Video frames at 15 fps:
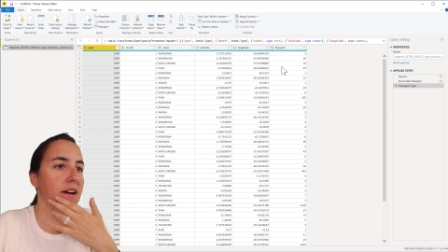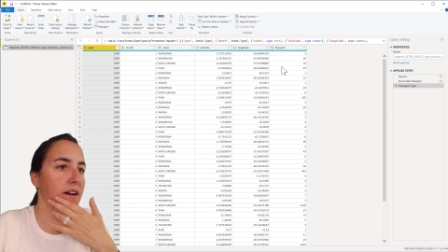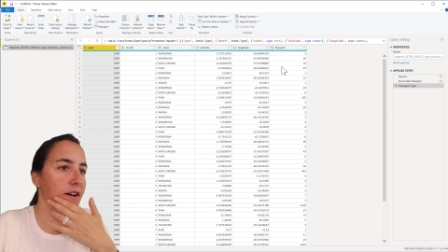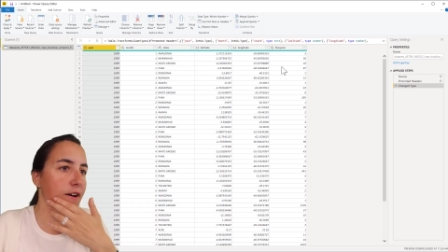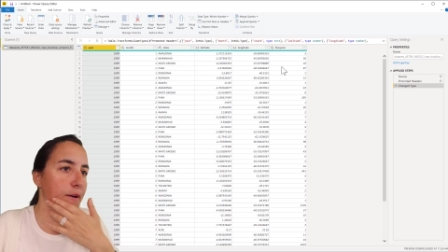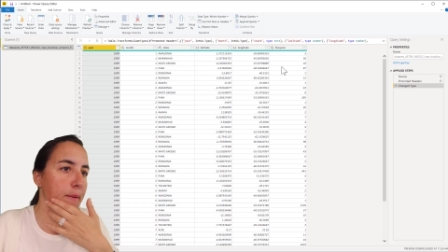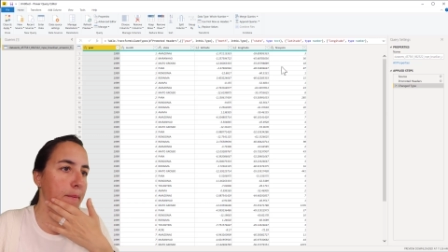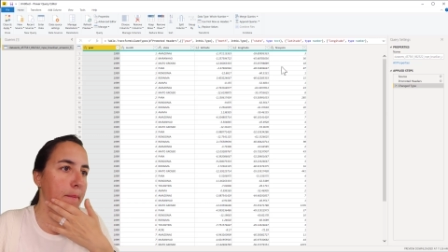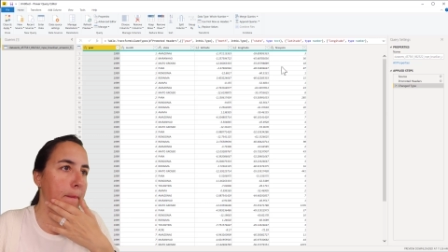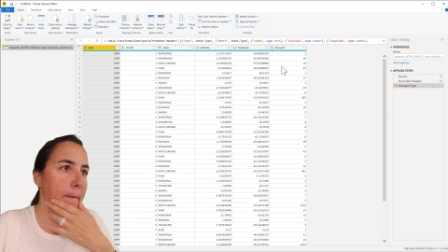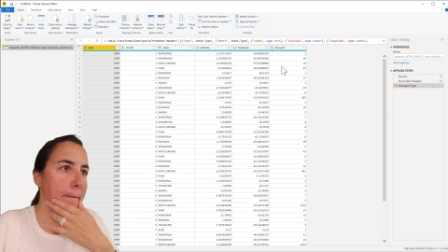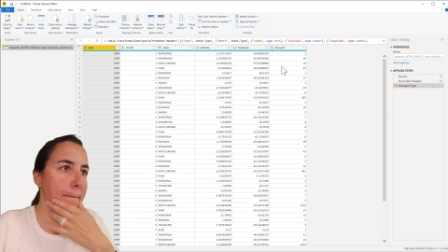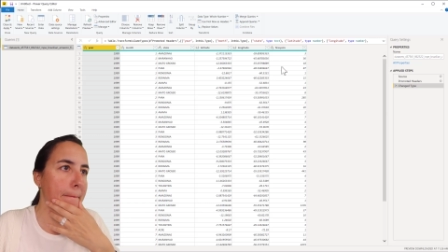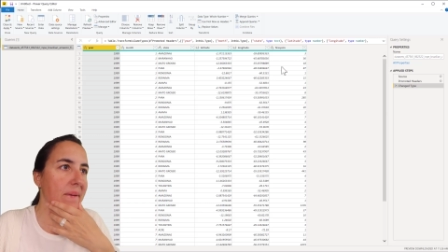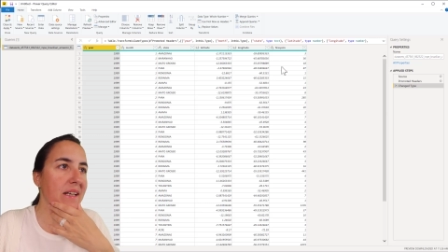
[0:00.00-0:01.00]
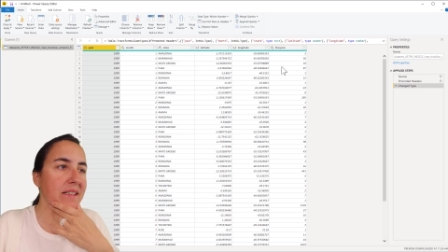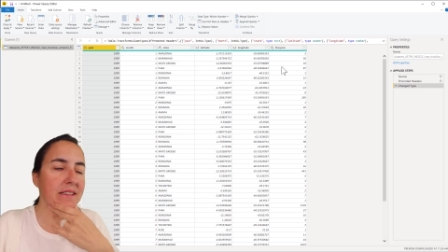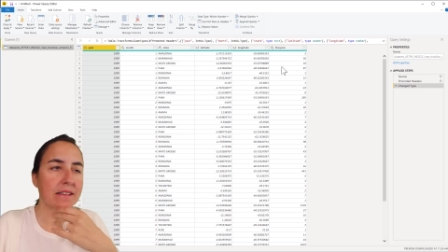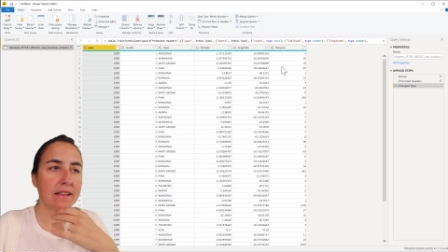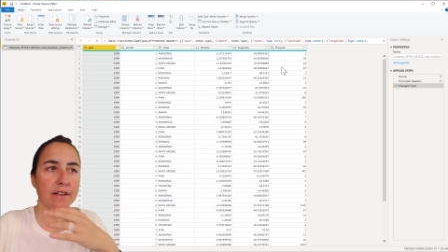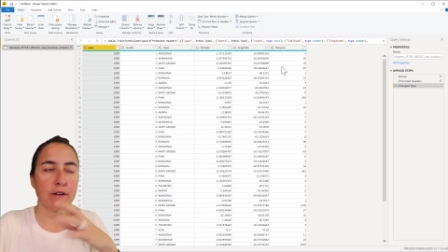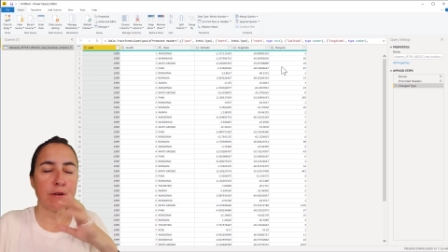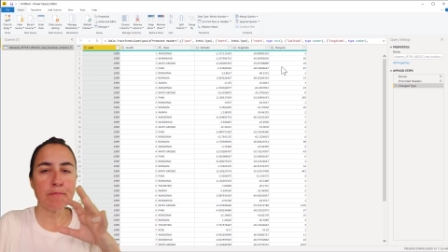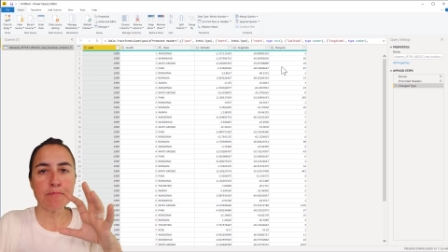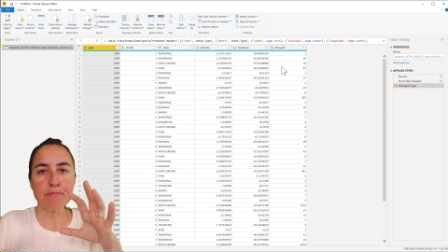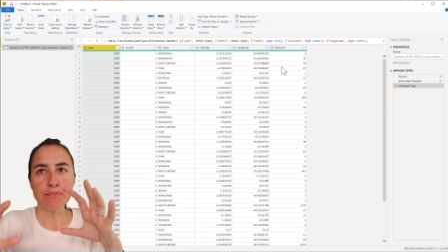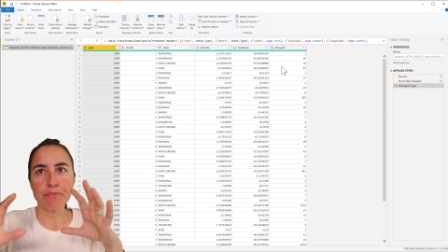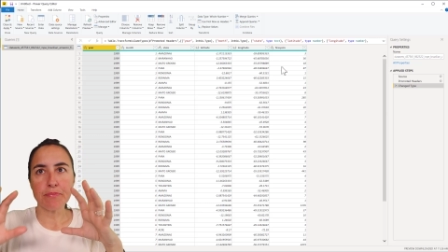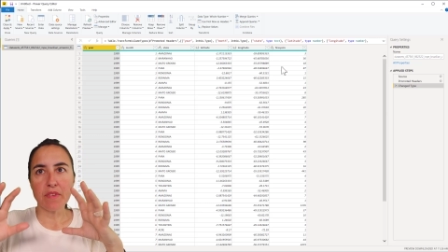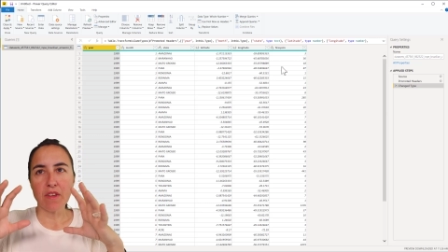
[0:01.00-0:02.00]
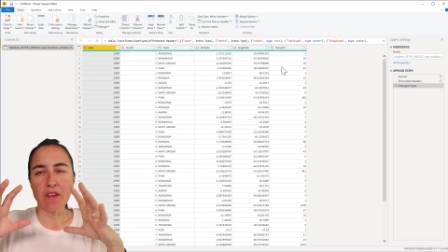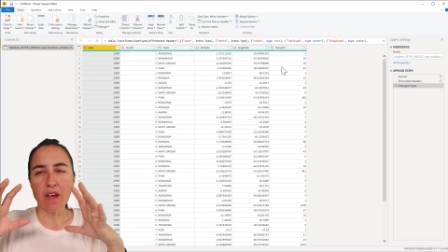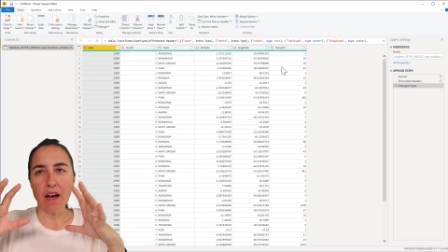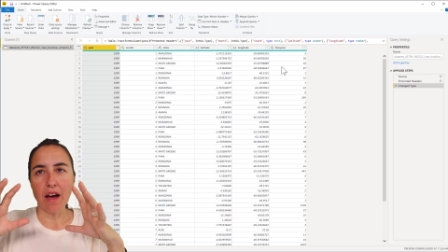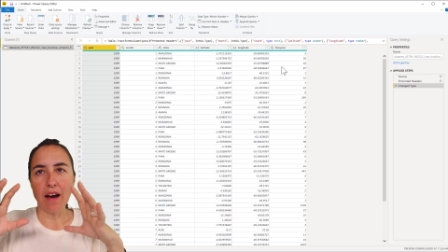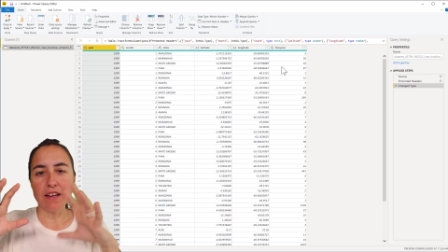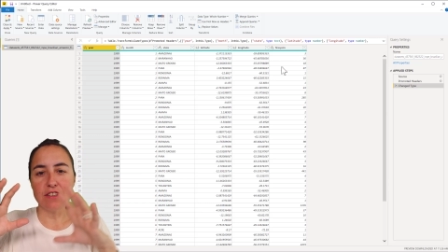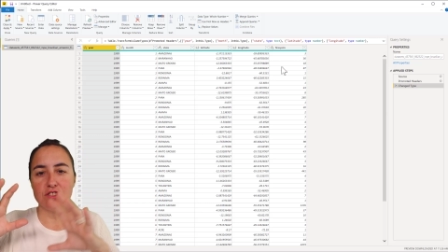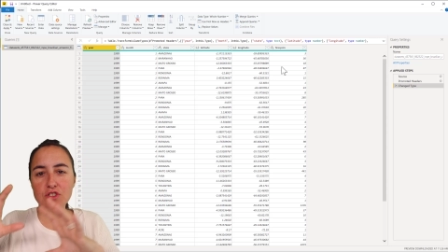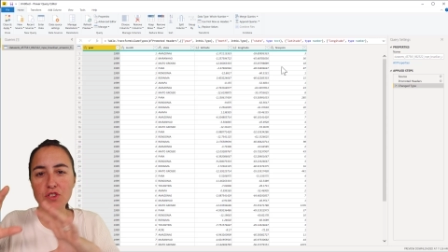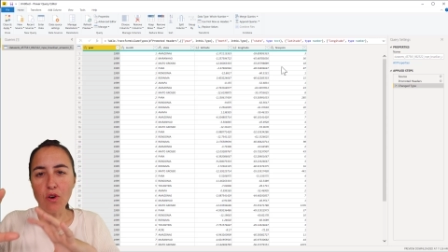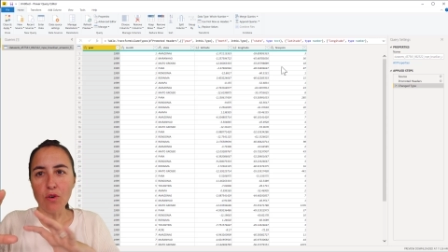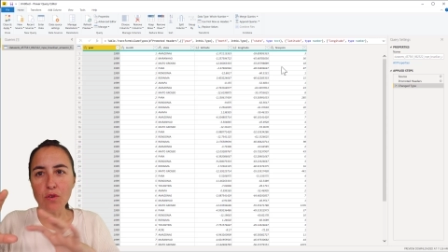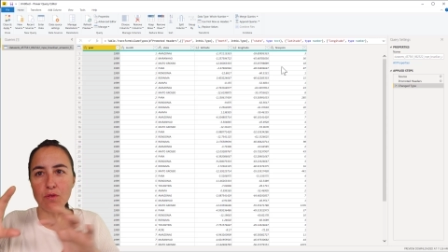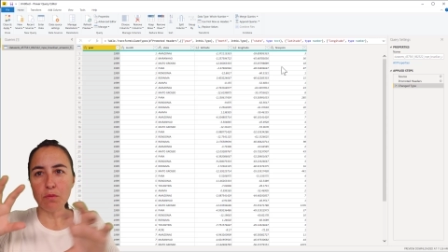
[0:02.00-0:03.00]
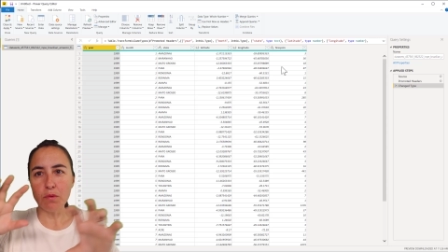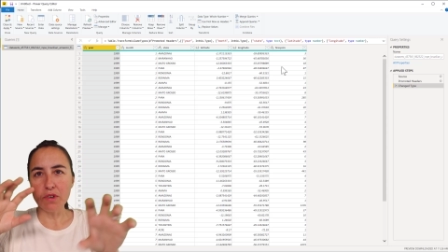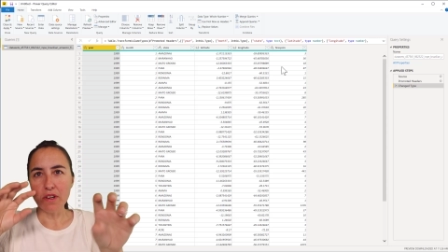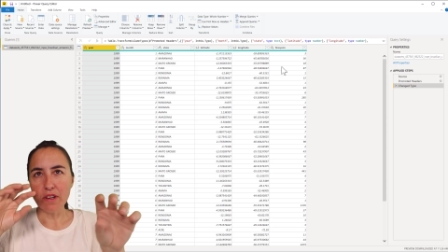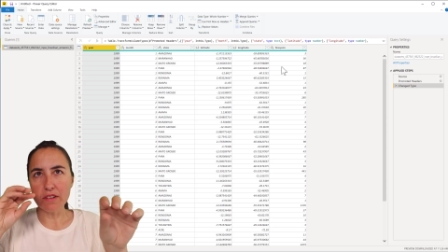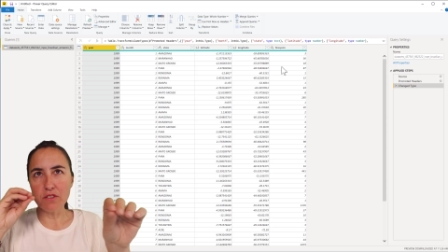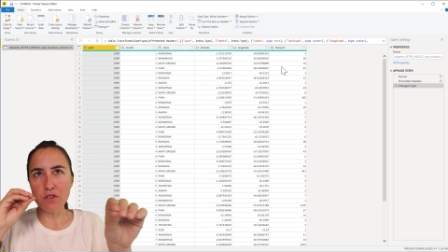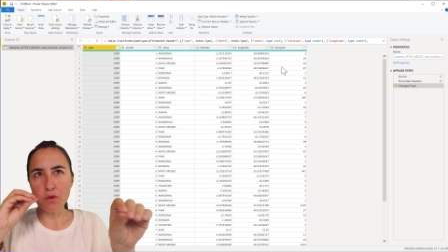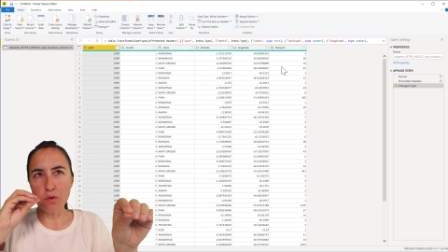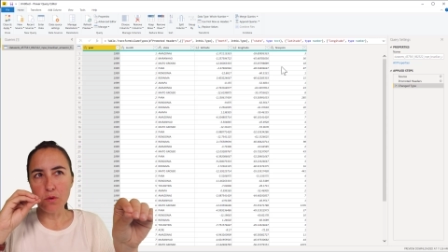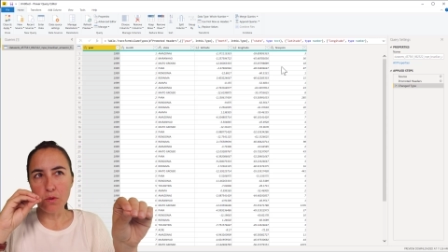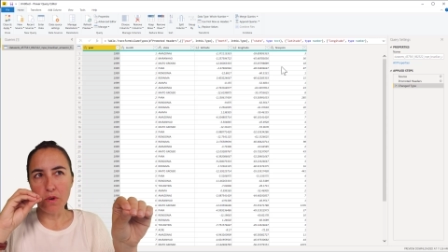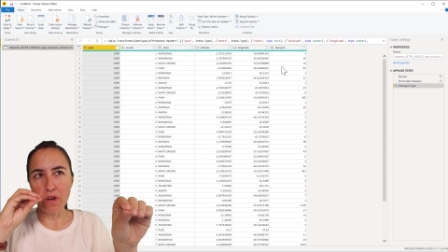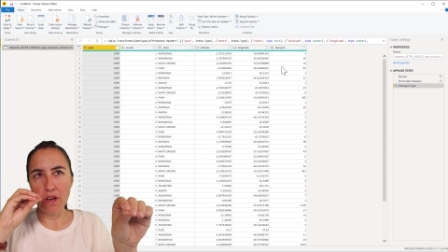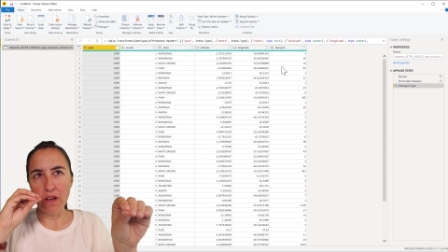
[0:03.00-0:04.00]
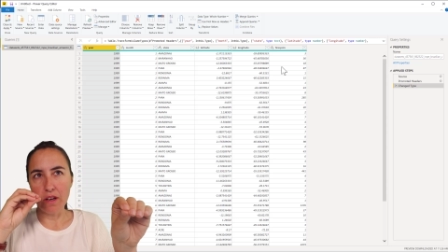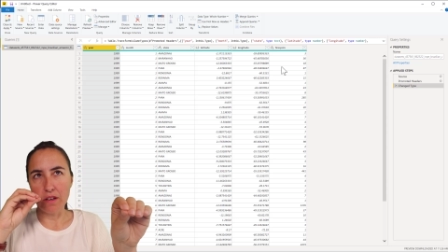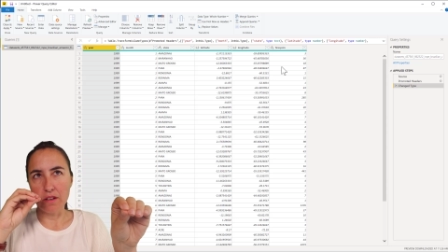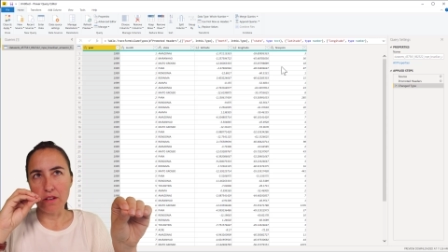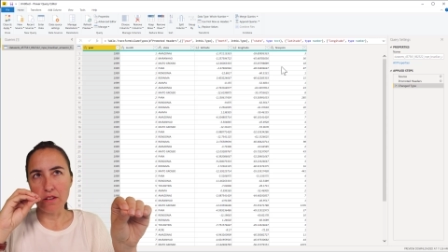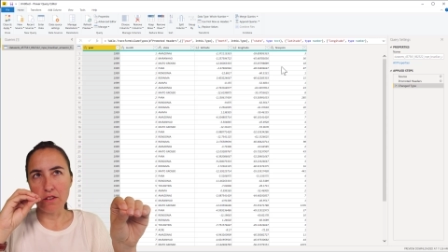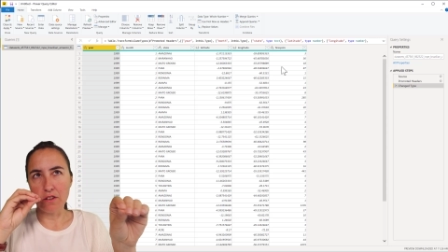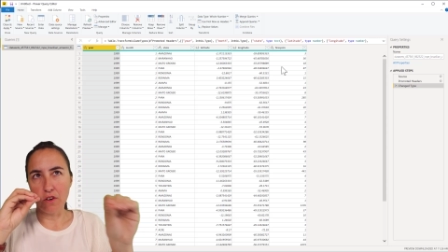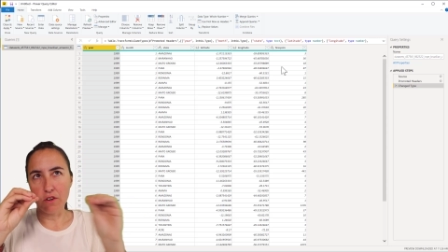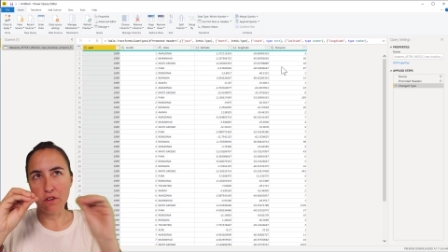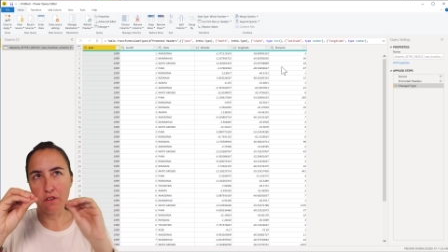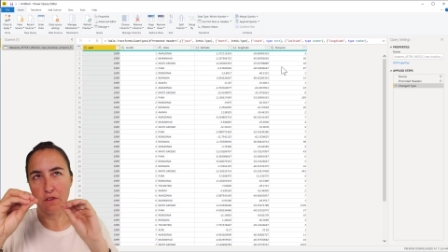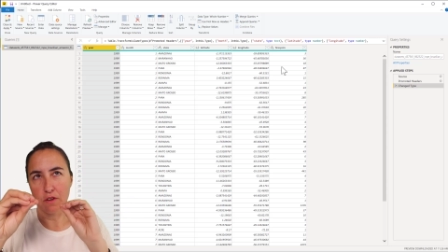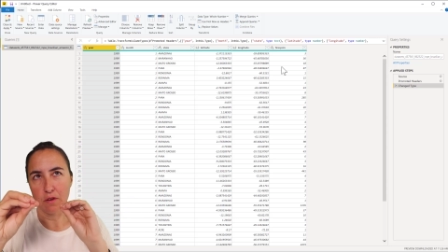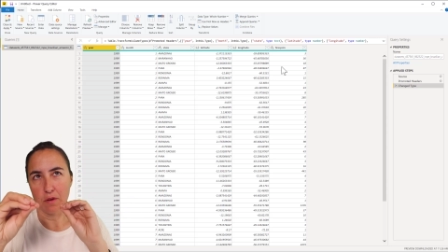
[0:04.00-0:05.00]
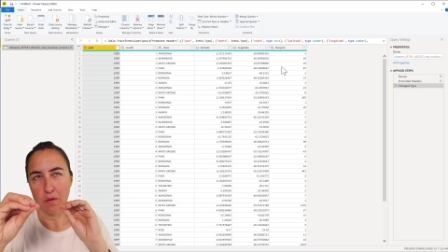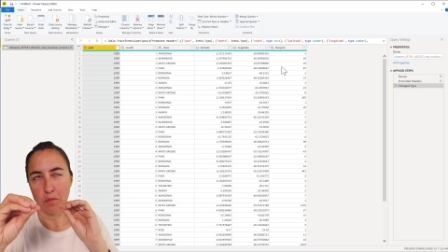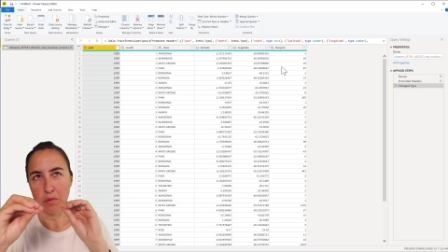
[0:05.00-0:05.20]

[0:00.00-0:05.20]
Um, here's the thing, I don't want to do a dot